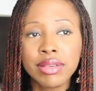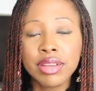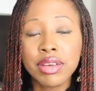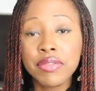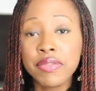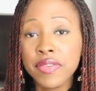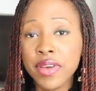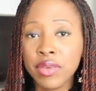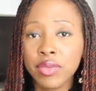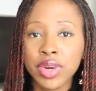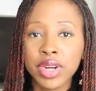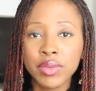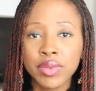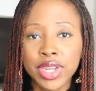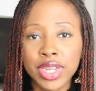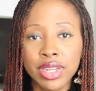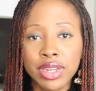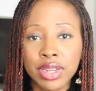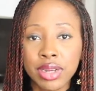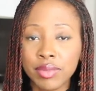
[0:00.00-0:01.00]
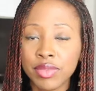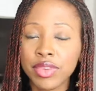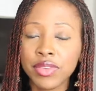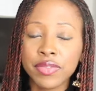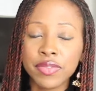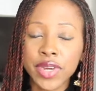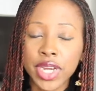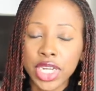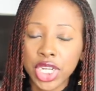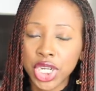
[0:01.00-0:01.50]
favorite when it comes to
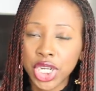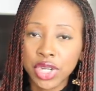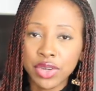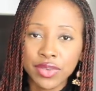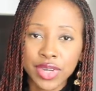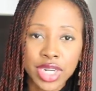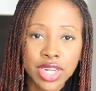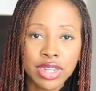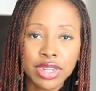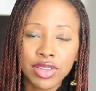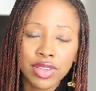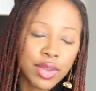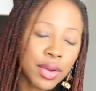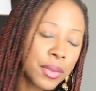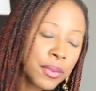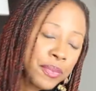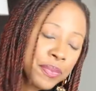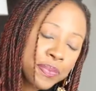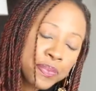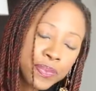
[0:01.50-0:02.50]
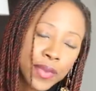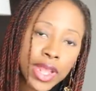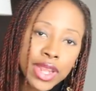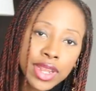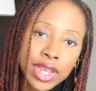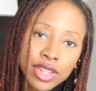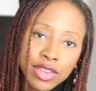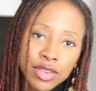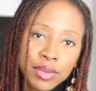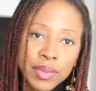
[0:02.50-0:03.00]
fashion right so
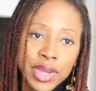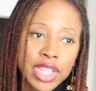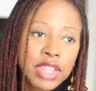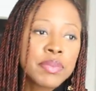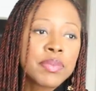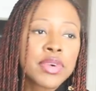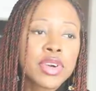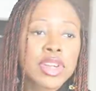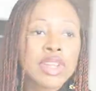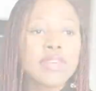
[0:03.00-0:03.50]
that's the best part